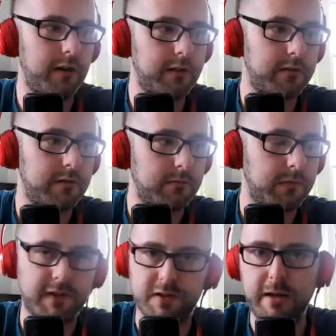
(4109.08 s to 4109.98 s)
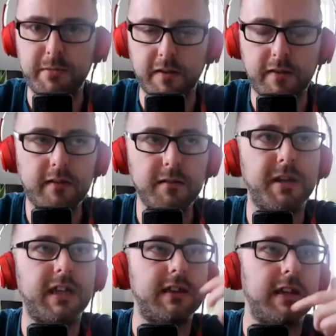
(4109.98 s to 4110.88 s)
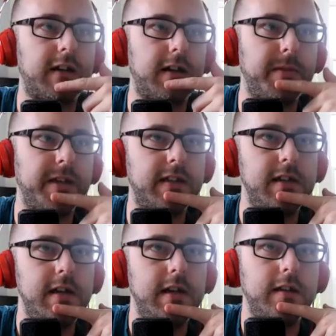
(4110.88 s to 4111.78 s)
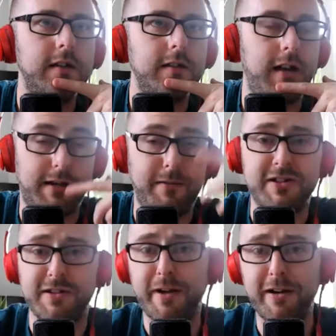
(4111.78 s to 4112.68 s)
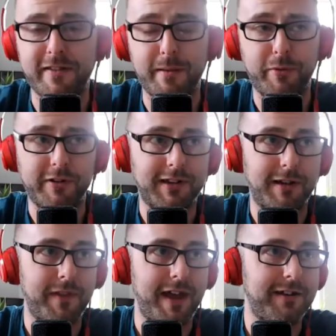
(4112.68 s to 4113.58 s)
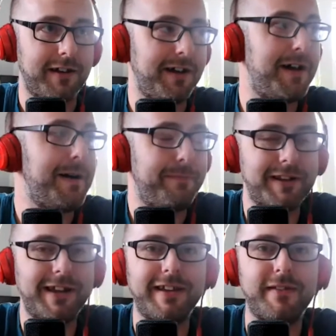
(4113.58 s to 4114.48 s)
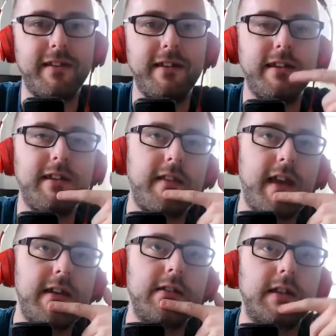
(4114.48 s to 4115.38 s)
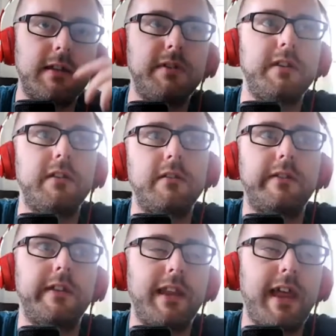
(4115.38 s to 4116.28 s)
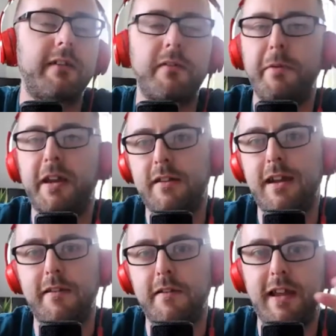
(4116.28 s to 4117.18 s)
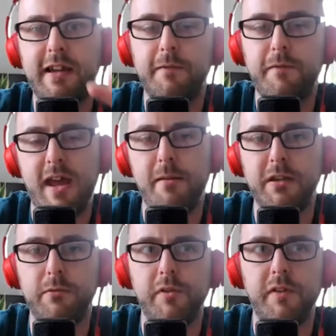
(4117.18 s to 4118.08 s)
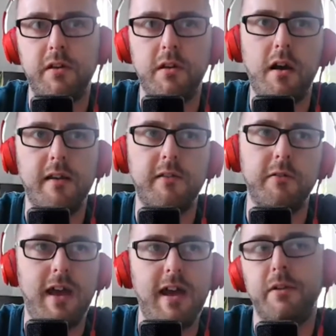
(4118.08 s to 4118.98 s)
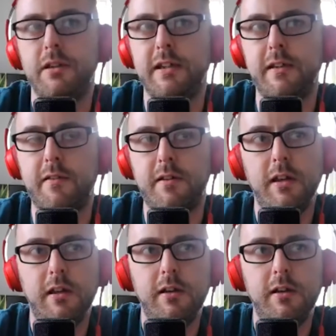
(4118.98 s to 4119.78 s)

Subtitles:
on with Jamie, your sister being there, I mean, I can imagine your parents absolutely love that. But like, is that, given the lack of spectators, a lack of family, was it nice to have at least